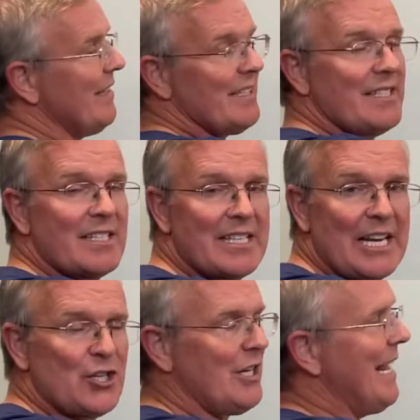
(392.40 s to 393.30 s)
this
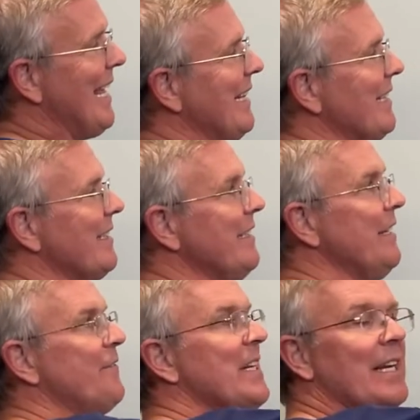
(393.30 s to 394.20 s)
dissection and
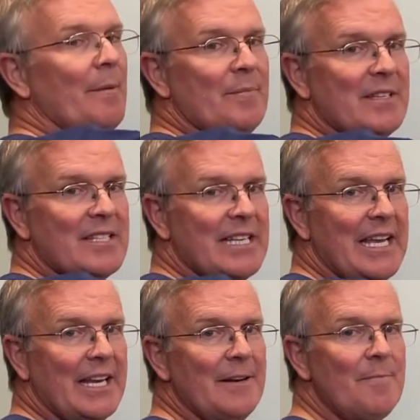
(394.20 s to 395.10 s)
lifting up the
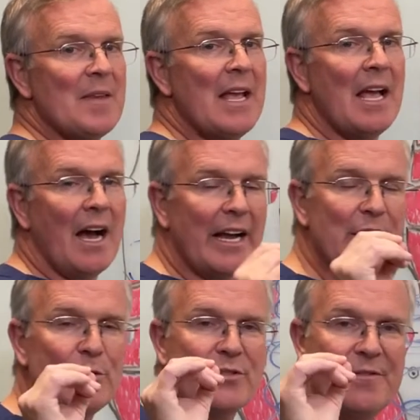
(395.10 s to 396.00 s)
skin, I
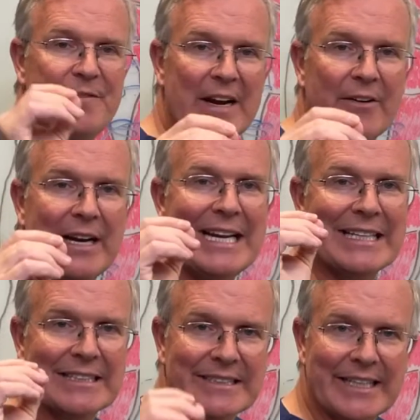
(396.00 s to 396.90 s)
use very
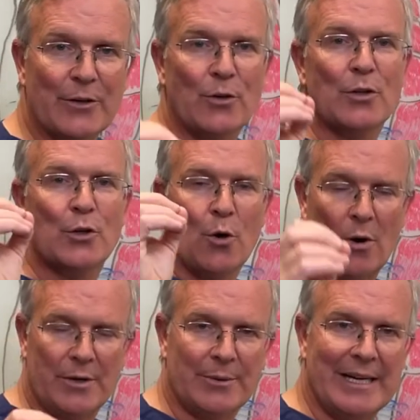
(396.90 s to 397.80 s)
little
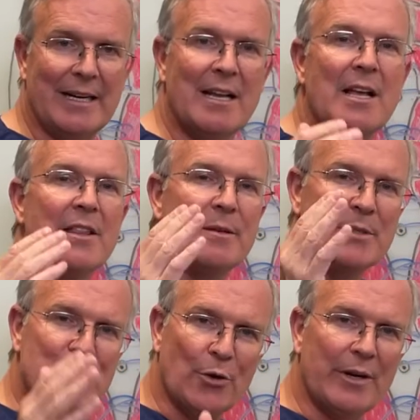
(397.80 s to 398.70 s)
cautery. The
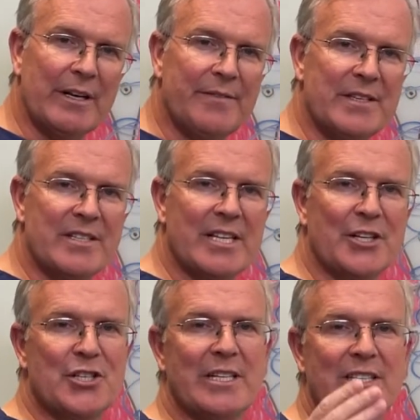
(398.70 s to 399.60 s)
majority of the
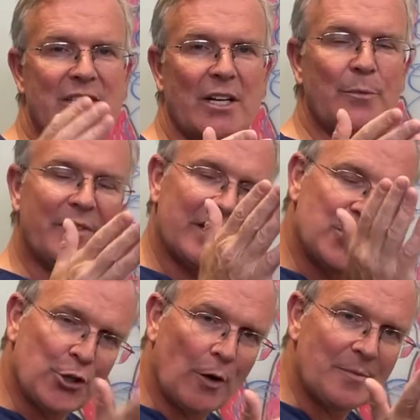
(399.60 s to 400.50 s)
dissection is done with a
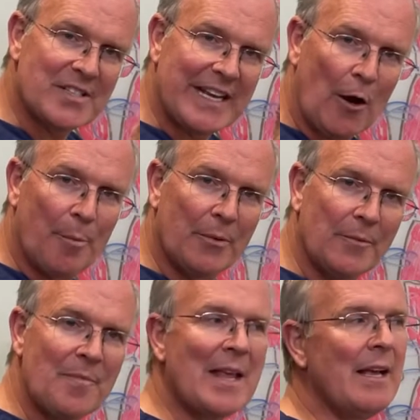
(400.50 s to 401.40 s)
sharp scalpel.